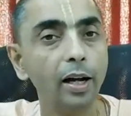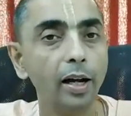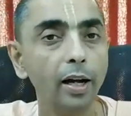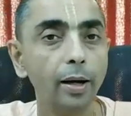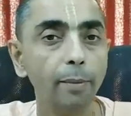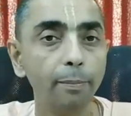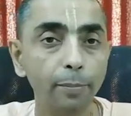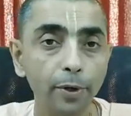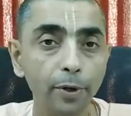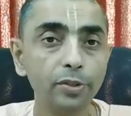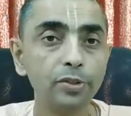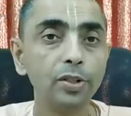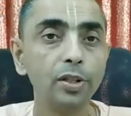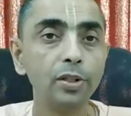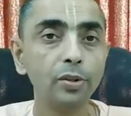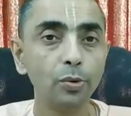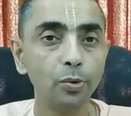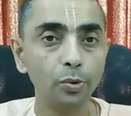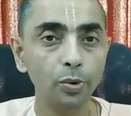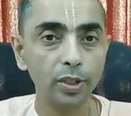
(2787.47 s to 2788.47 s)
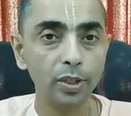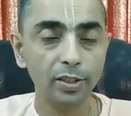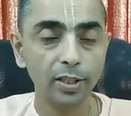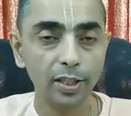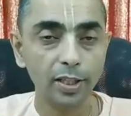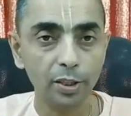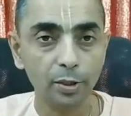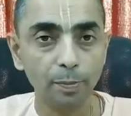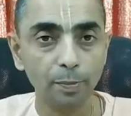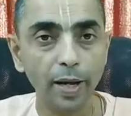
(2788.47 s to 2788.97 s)
a person who is
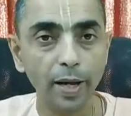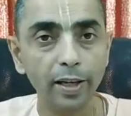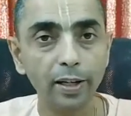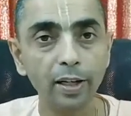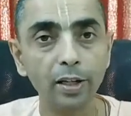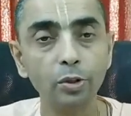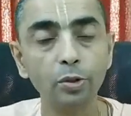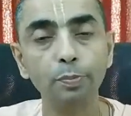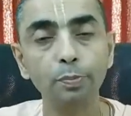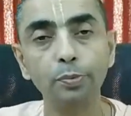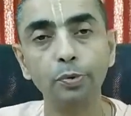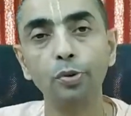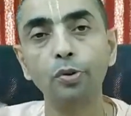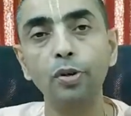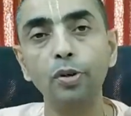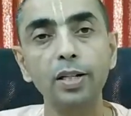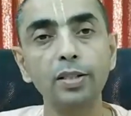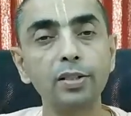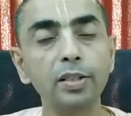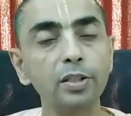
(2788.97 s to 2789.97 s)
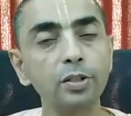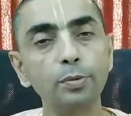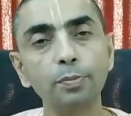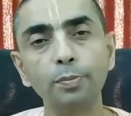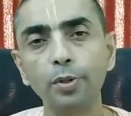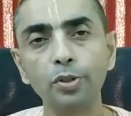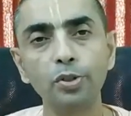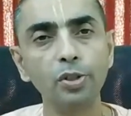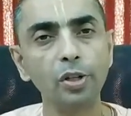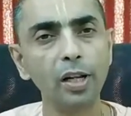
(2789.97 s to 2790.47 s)
aspiring to progress in
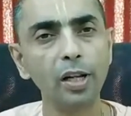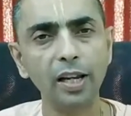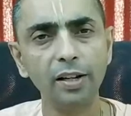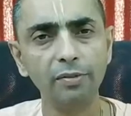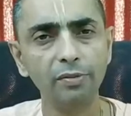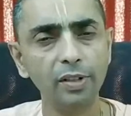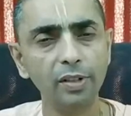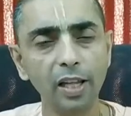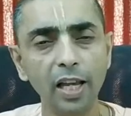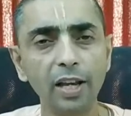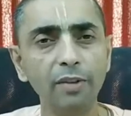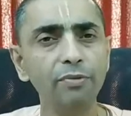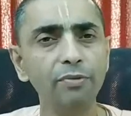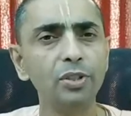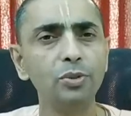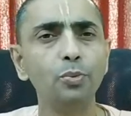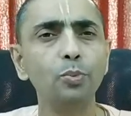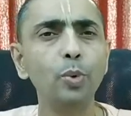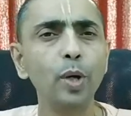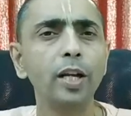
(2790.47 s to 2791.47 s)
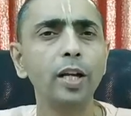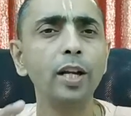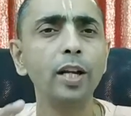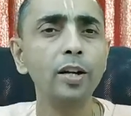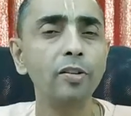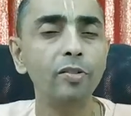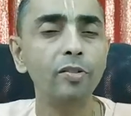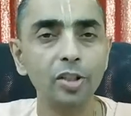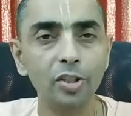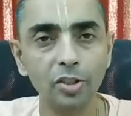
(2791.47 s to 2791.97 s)
spiritual life, the life is very
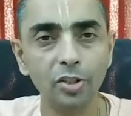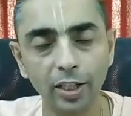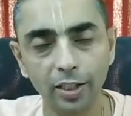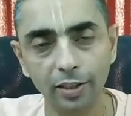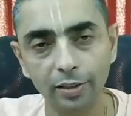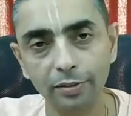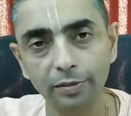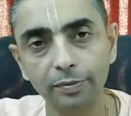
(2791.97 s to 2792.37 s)
interesting.